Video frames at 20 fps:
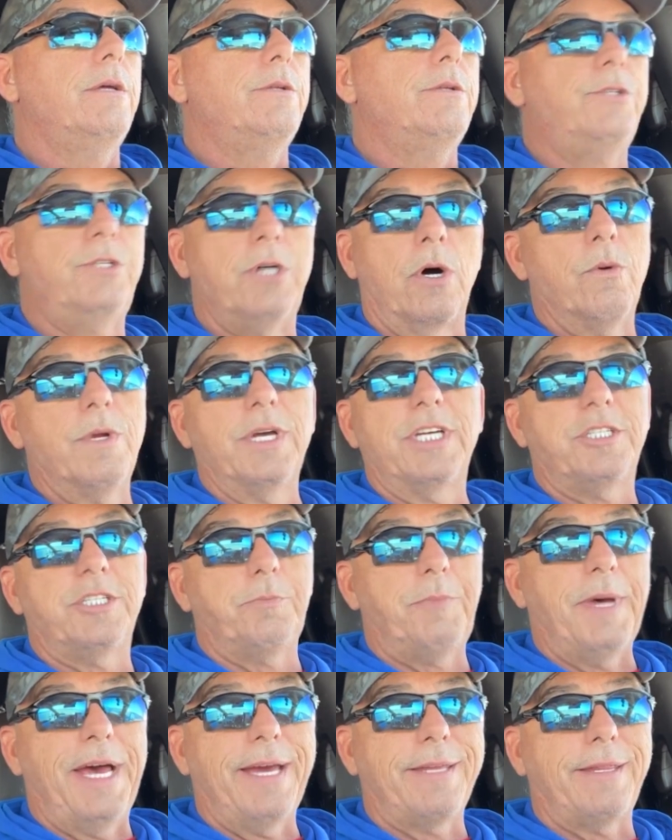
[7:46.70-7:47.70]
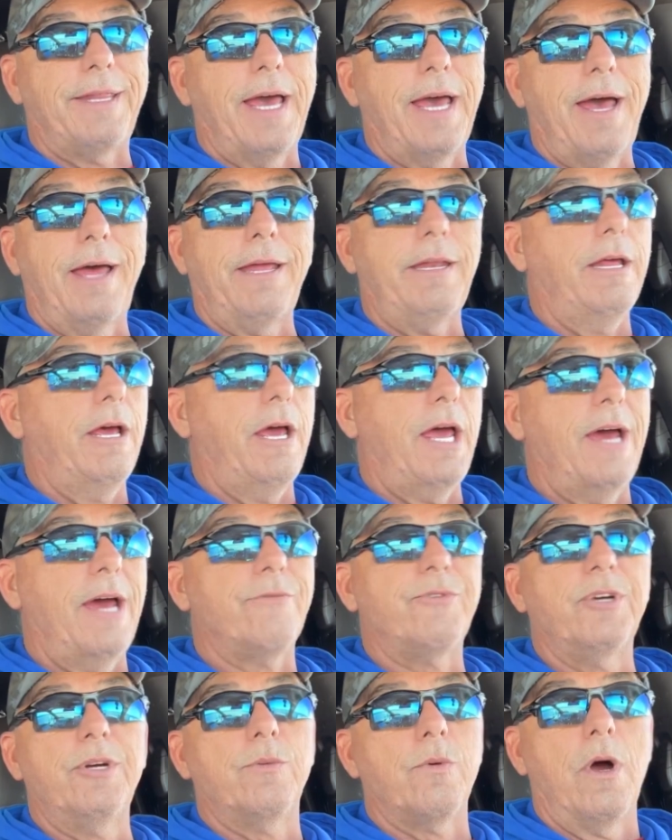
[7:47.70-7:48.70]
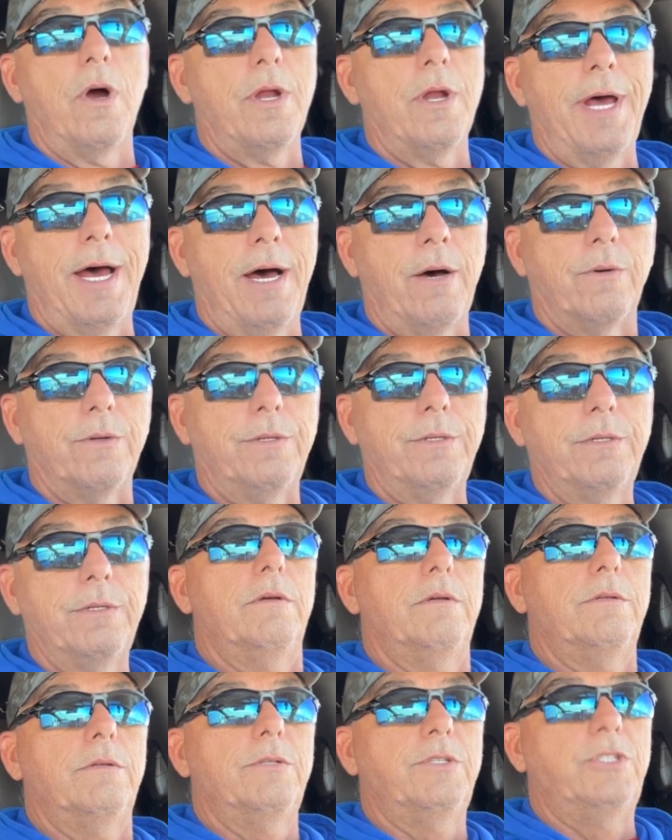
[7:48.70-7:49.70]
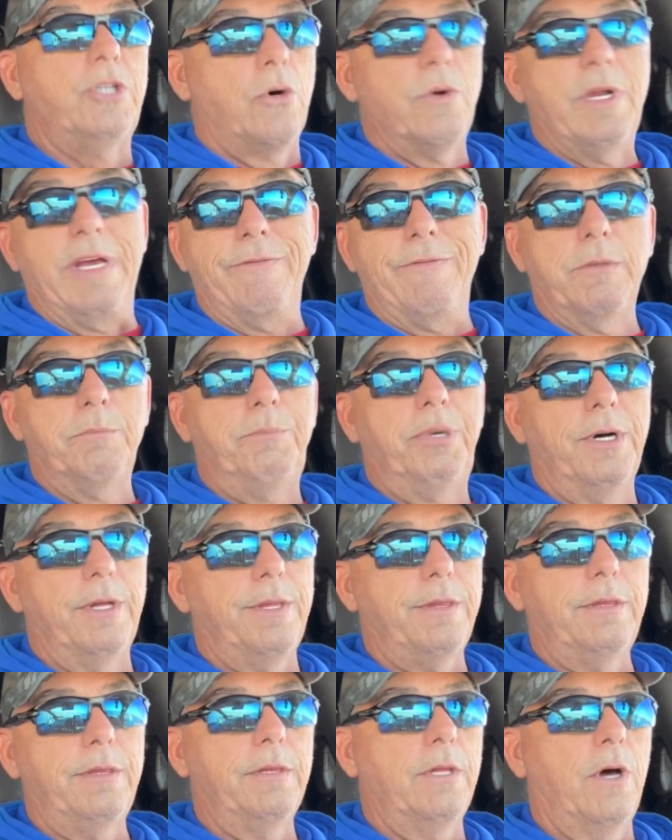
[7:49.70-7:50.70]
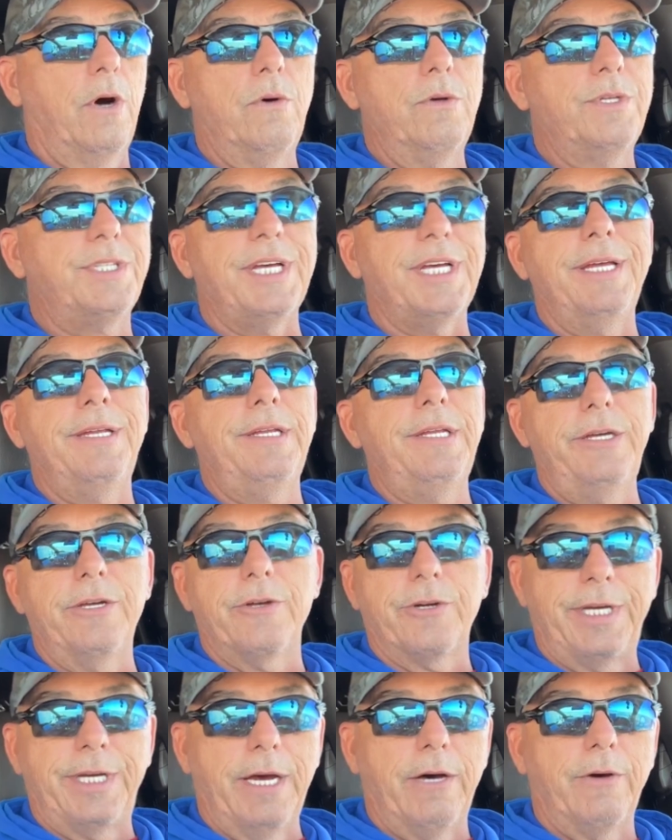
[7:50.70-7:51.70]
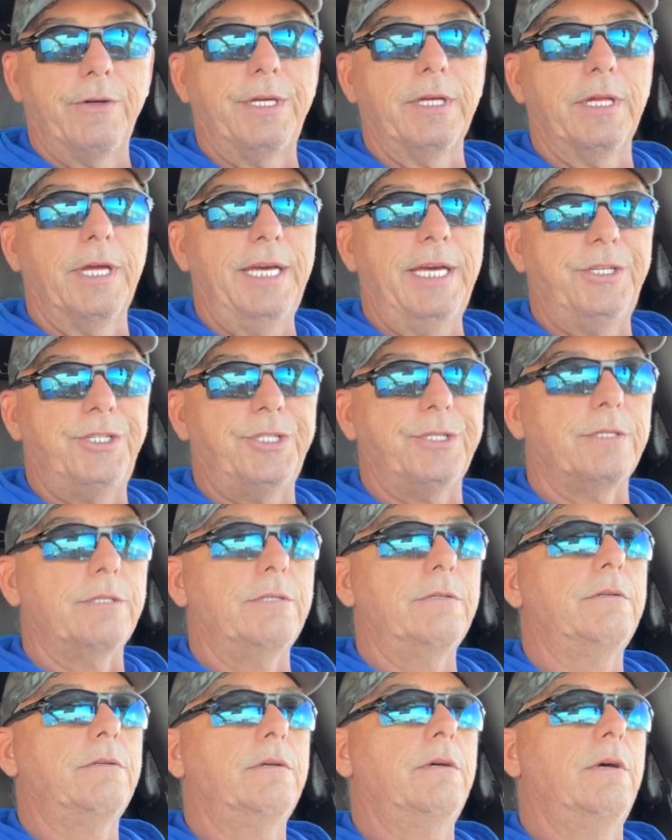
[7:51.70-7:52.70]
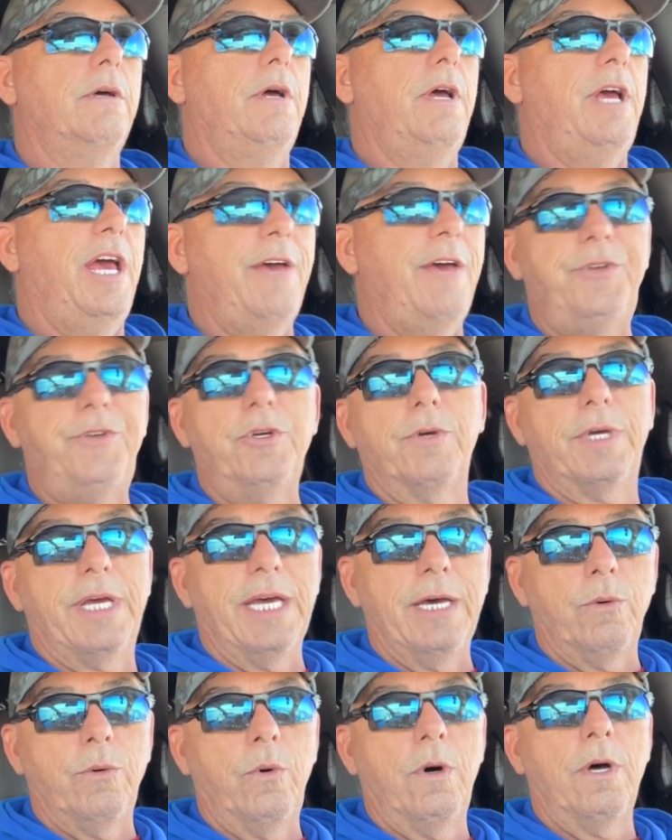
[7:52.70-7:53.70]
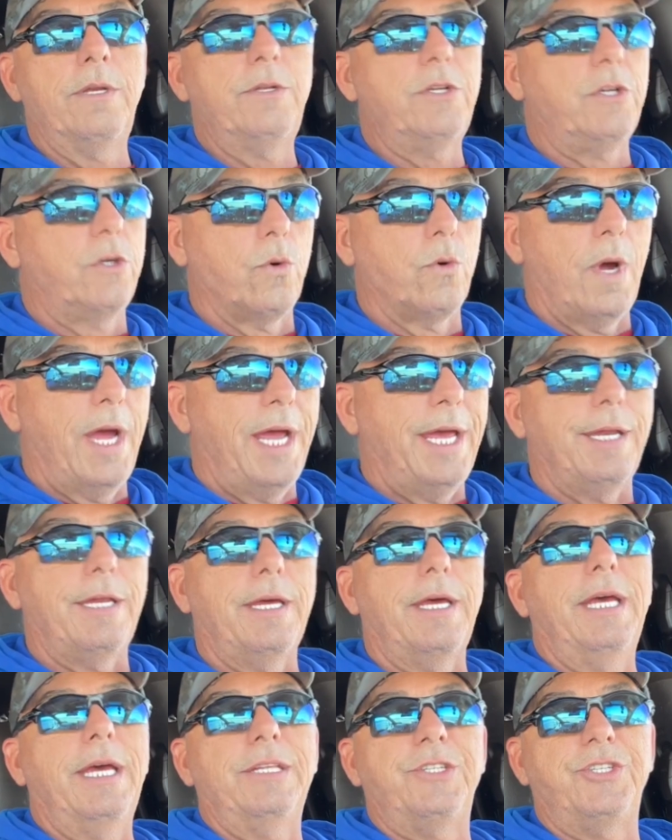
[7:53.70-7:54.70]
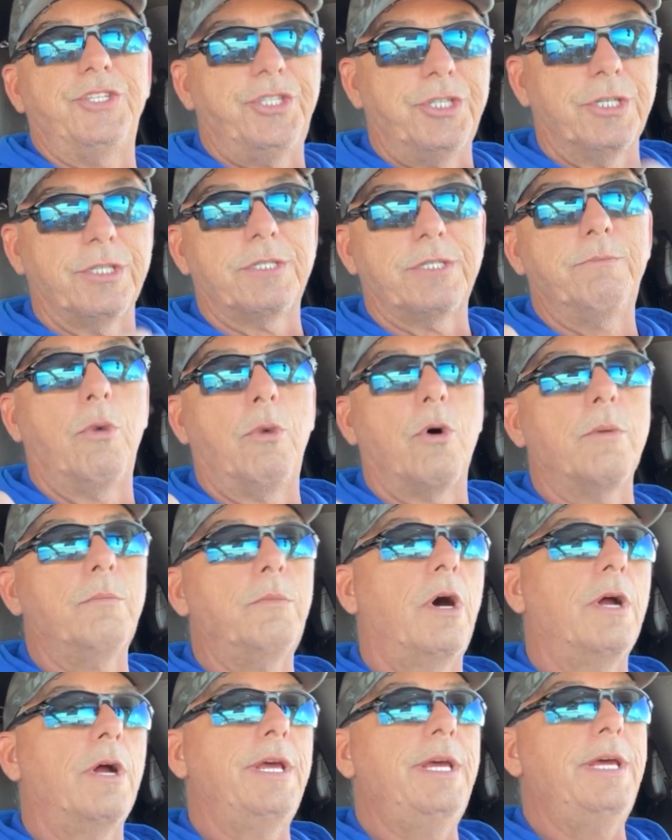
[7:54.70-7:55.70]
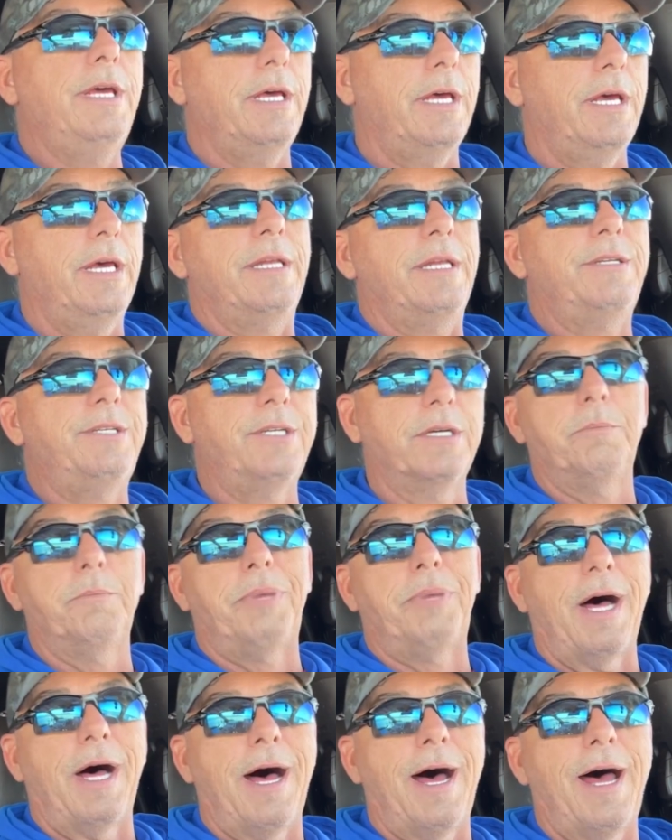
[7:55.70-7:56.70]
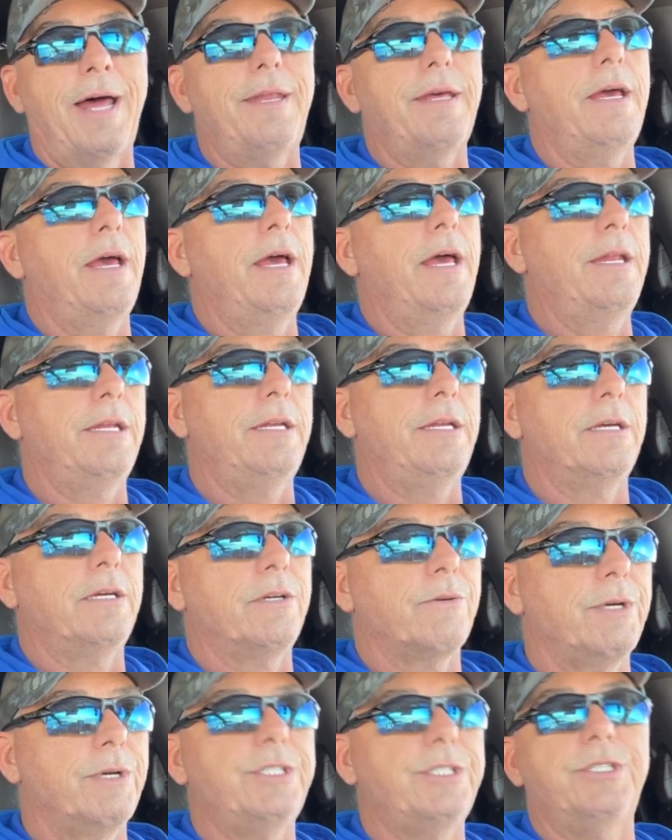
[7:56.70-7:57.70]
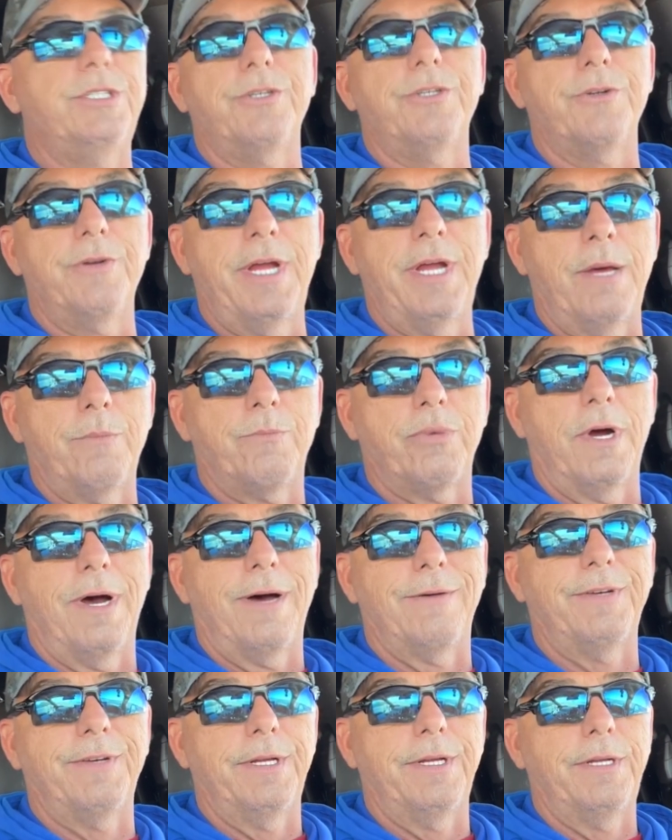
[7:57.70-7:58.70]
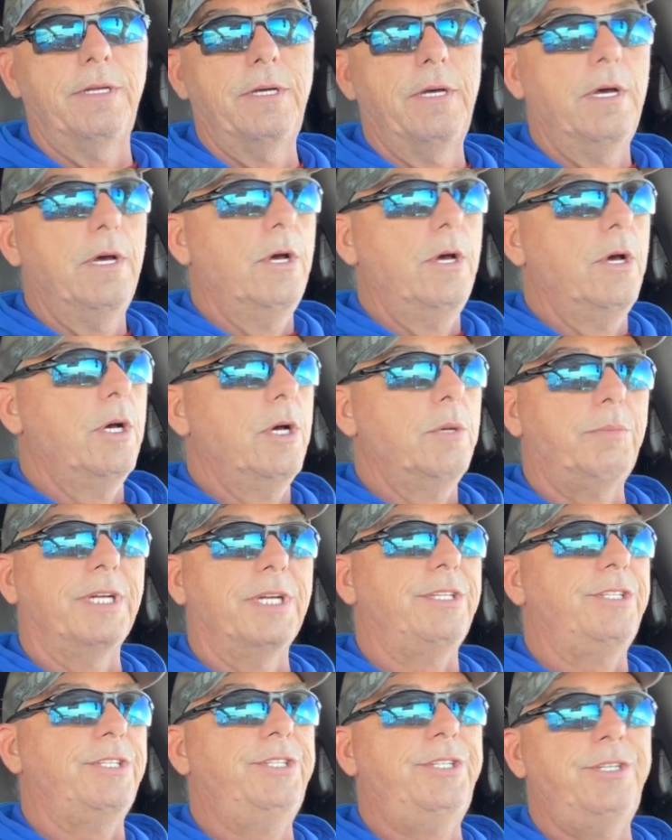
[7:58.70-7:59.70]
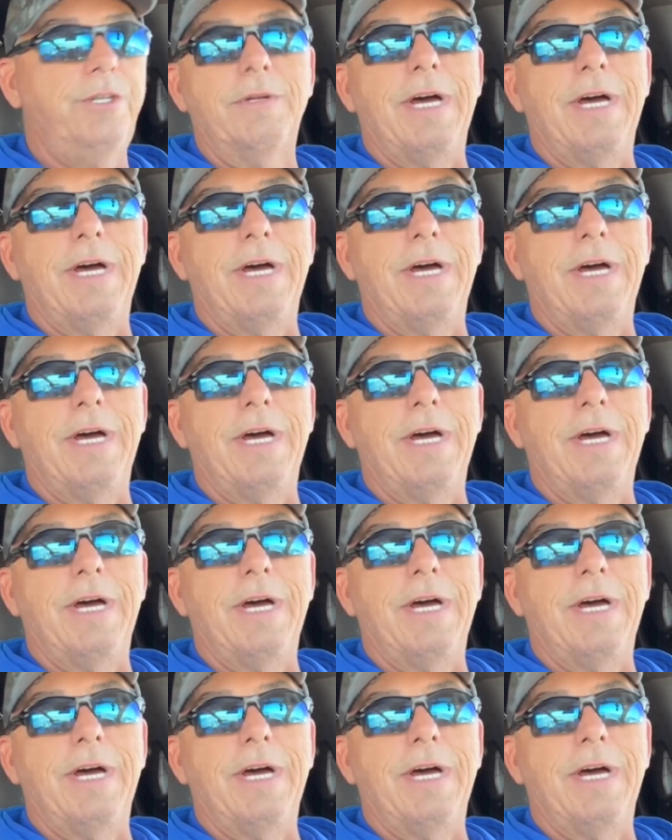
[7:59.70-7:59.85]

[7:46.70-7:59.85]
Don't expect that every run out. Don't even put those into your calculation. If you get one, great. It's just more money into the pot and it increases your net profit. But do